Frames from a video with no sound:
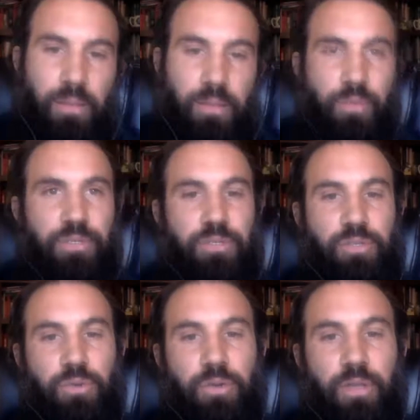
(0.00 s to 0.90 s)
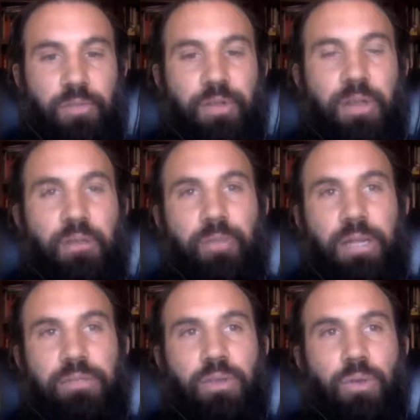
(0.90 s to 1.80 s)
it was a story a friend of
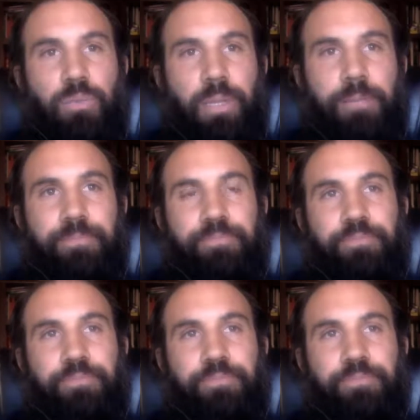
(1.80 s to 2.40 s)
mine told me,